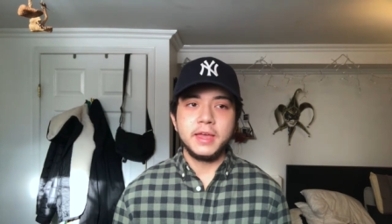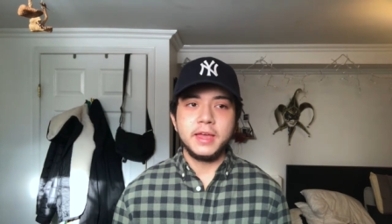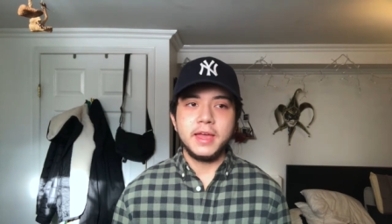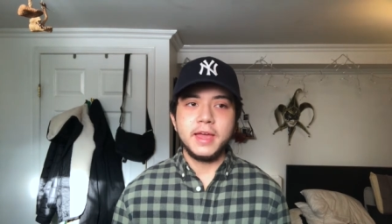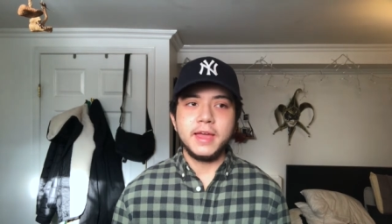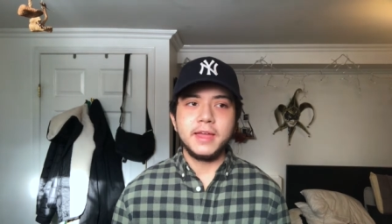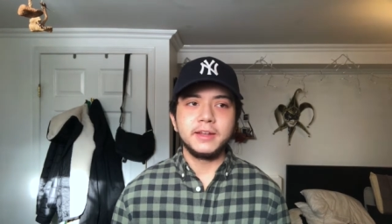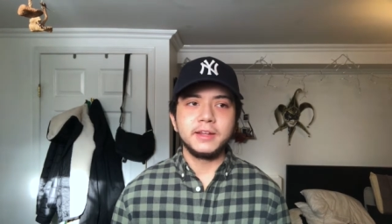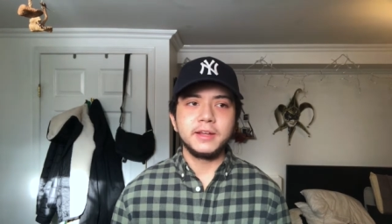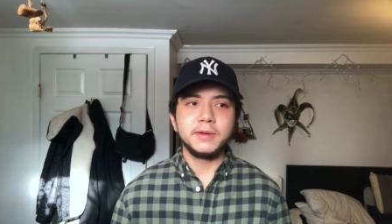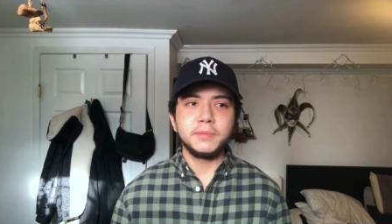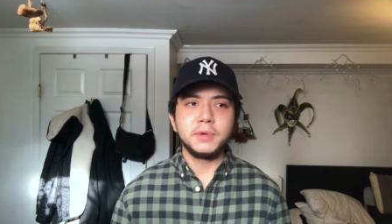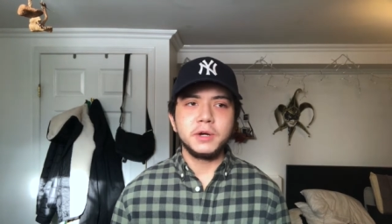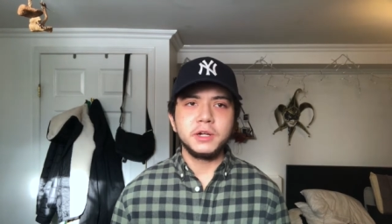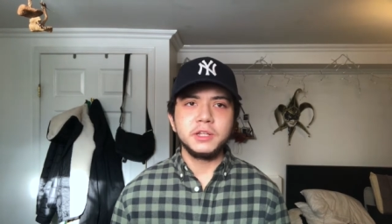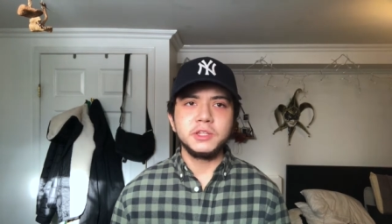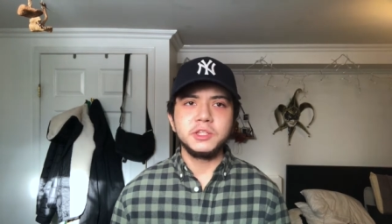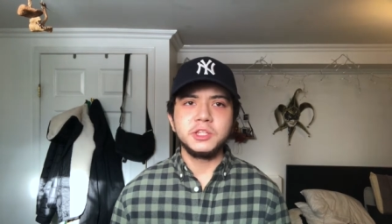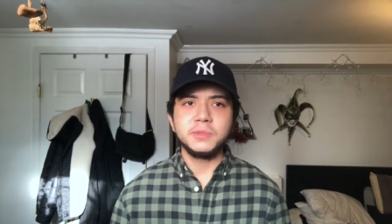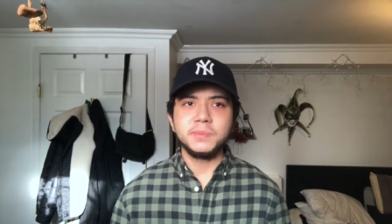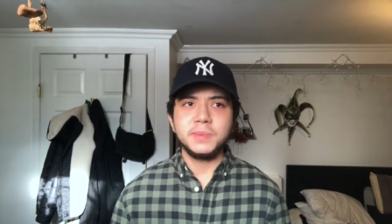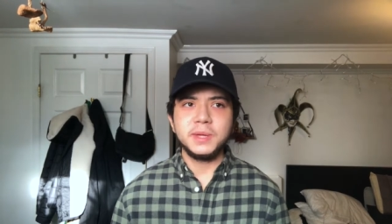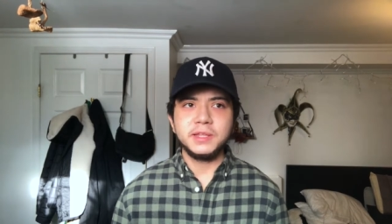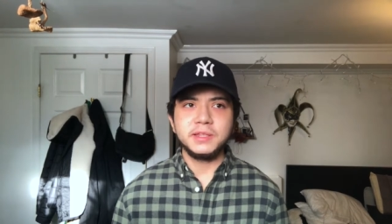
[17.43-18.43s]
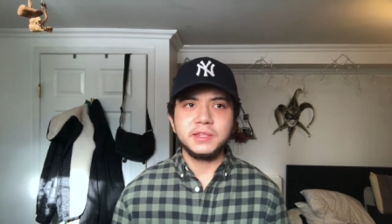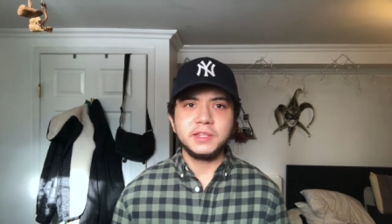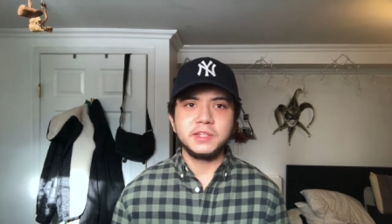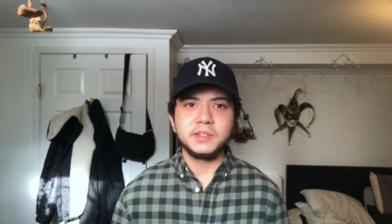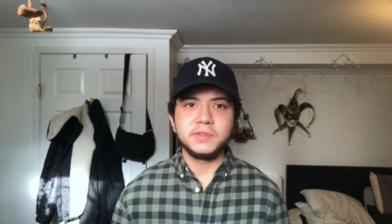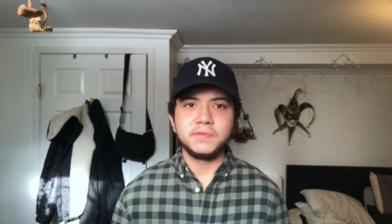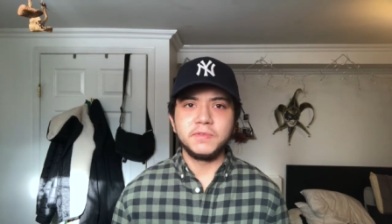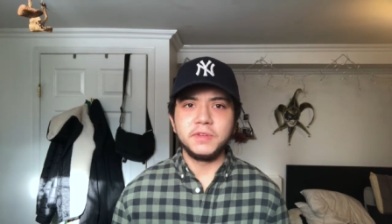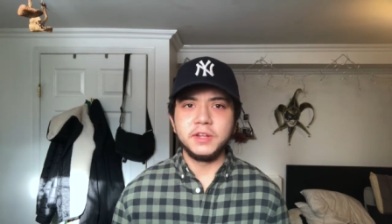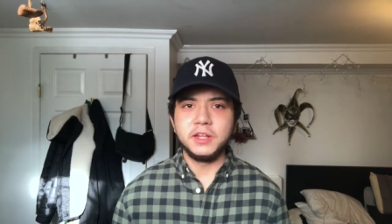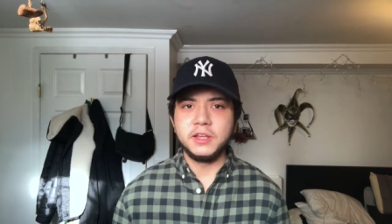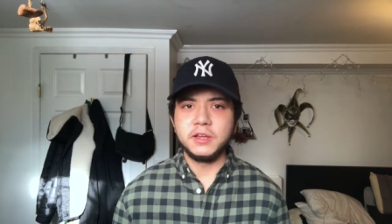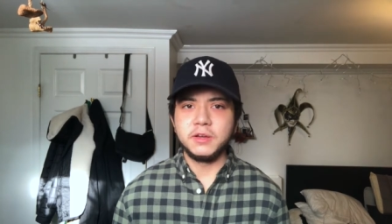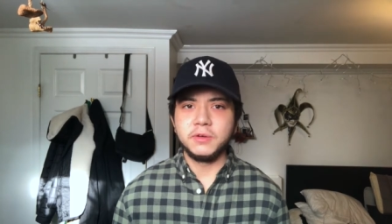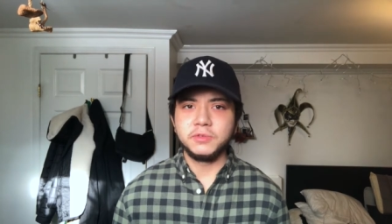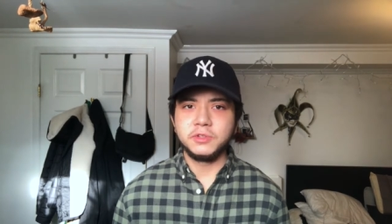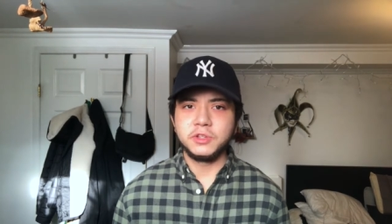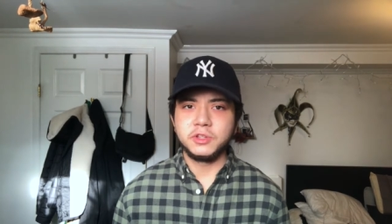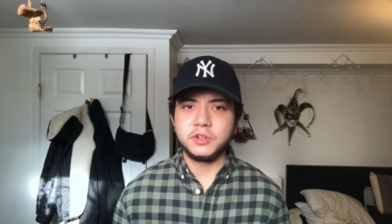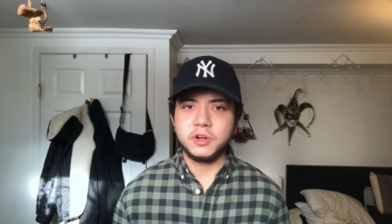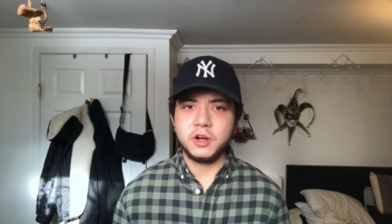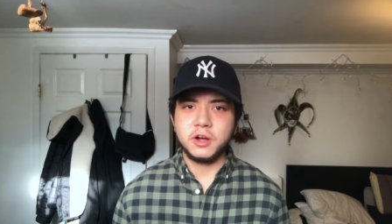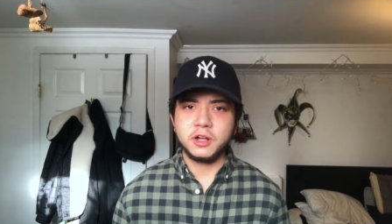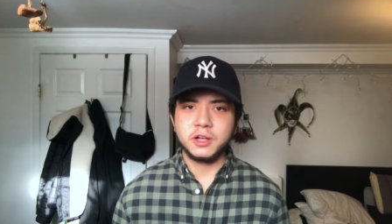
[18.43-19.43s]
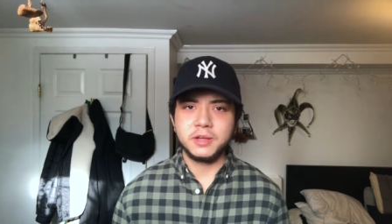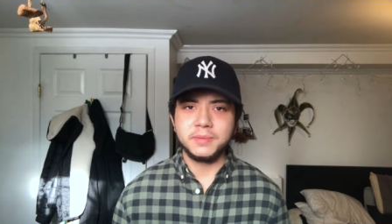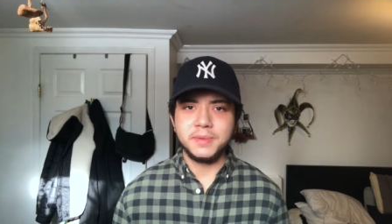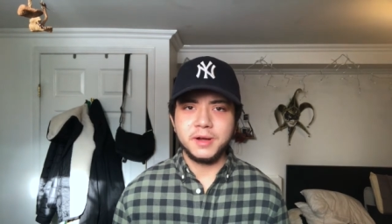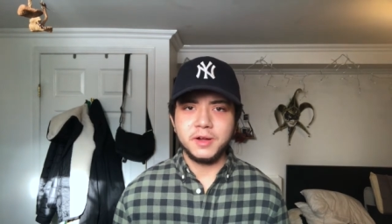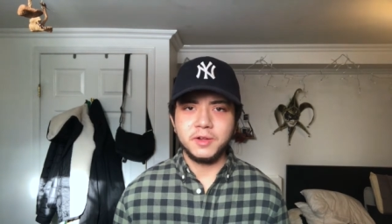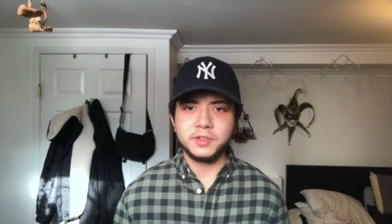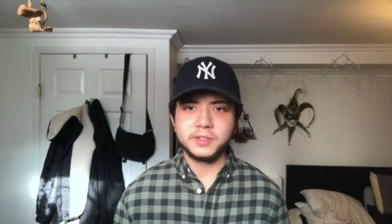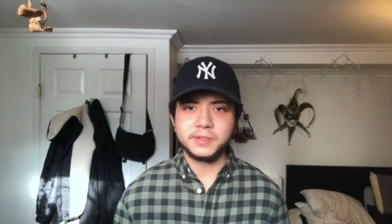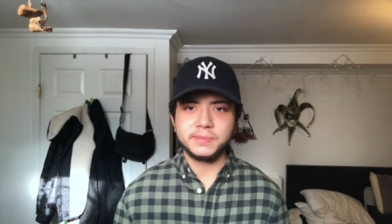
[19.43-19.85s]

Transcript: And I wanted to make this video to talk about